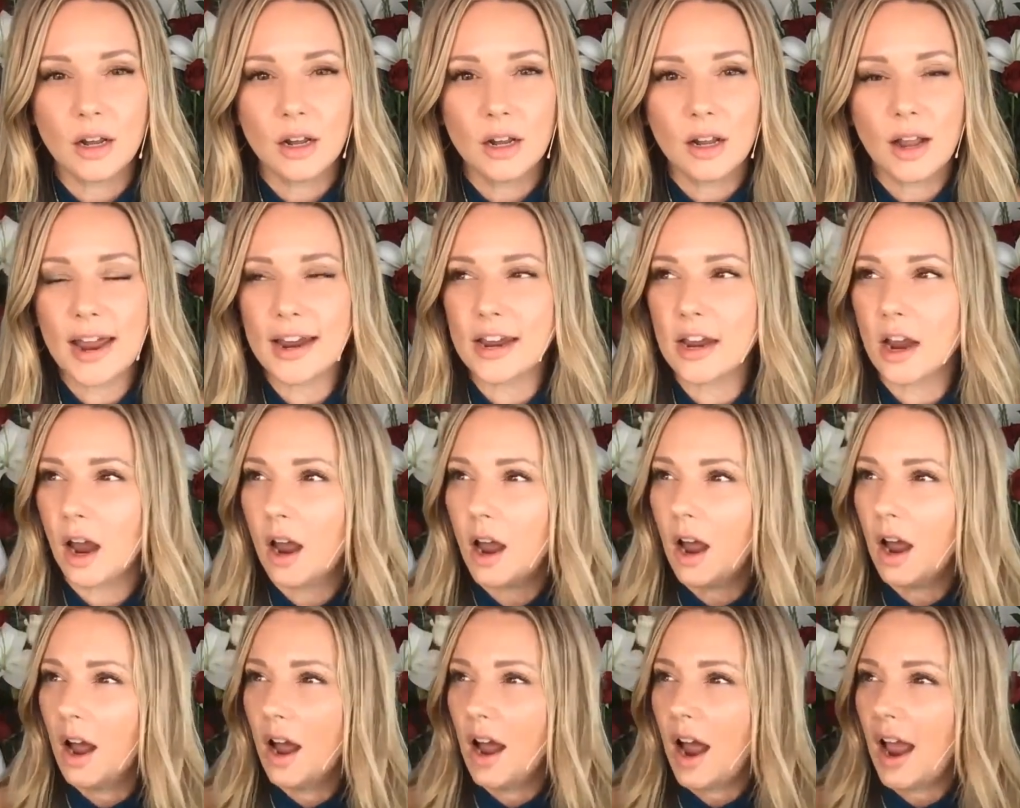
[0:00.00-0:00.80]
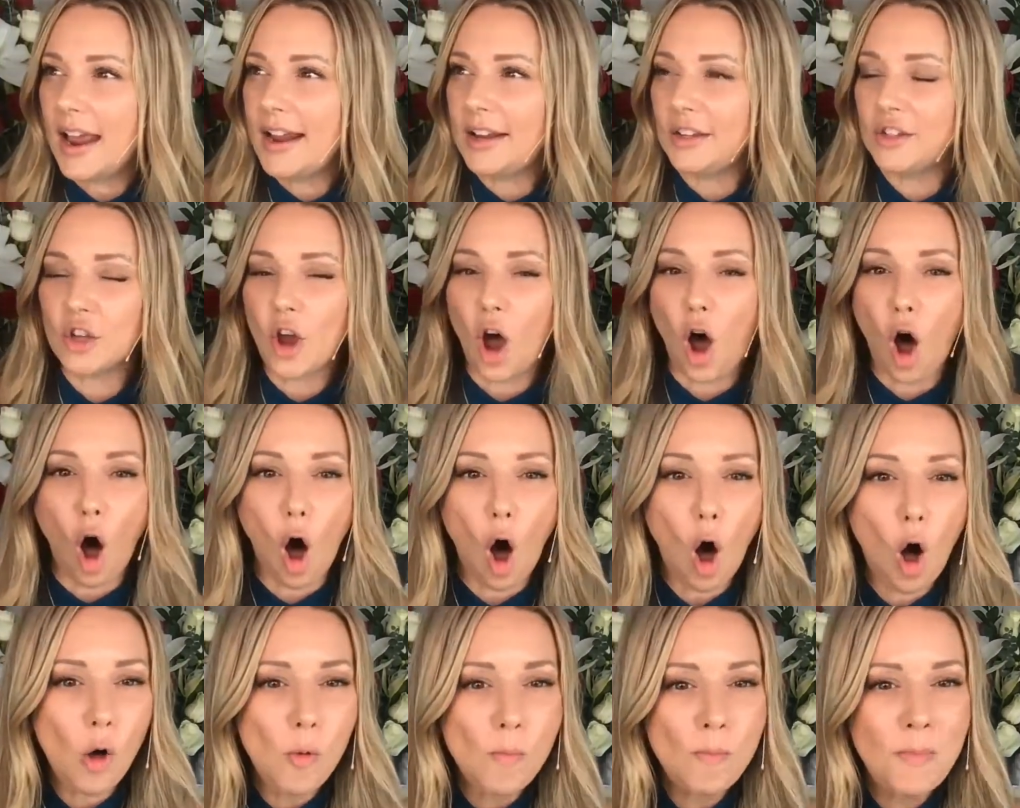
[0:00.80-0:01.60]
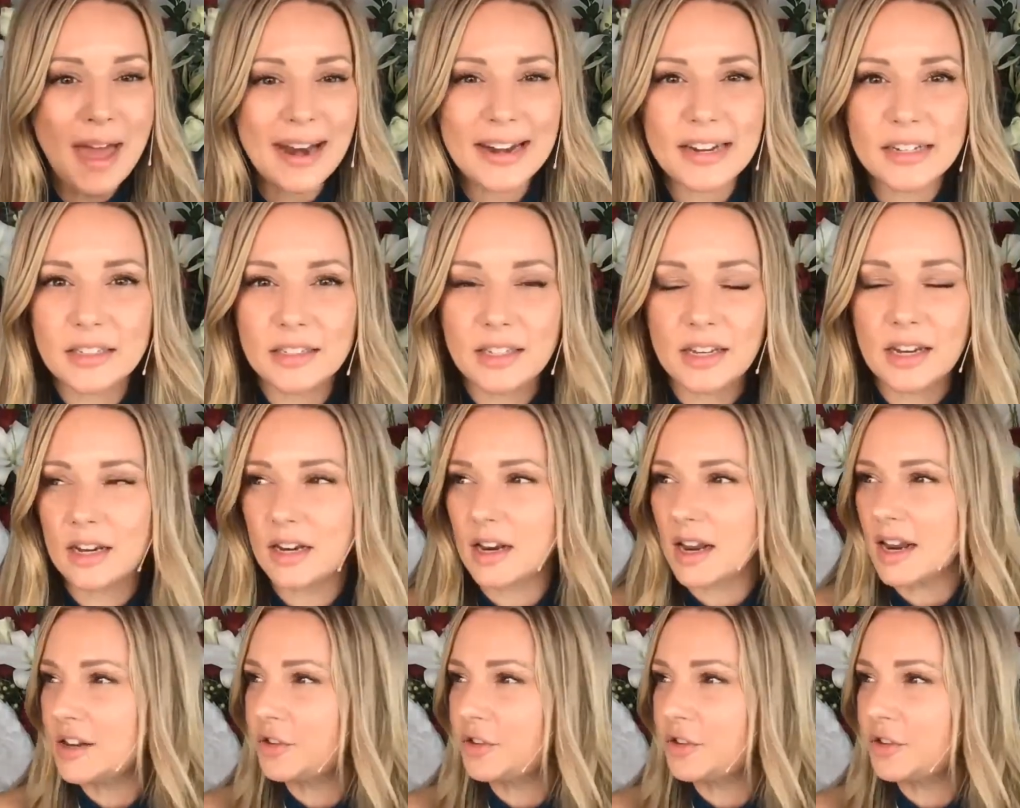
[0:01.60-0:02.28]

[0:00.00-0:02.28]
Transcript: Like, it's all medicine.